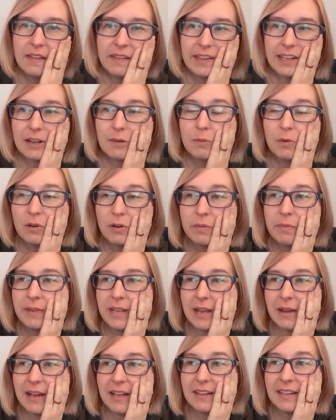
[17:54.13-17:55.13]
Like it woke
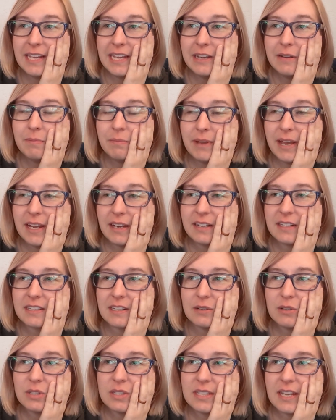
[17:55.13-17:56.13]
me up. I lay in bed because
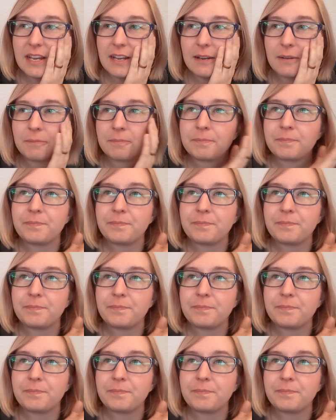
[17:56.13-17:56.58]
I was like,